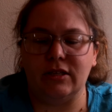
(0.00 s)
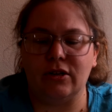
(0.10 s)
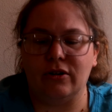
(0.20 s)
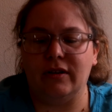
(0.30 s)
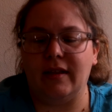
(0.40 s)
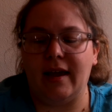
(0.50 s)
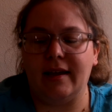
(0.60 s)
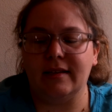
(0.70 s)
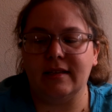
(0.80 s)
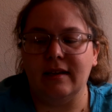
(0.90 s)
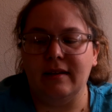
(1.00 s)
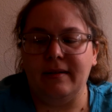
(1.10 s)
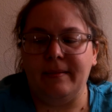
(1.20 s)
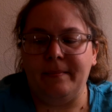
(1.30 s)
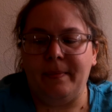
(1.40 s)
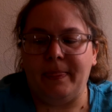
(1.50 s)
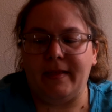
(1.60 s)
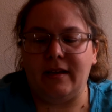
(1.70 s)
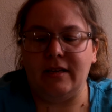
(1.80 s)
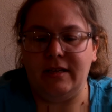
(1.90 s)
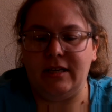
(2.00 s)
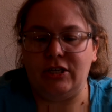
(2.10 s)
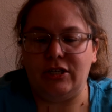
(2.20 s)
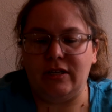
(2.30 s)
her in that condition.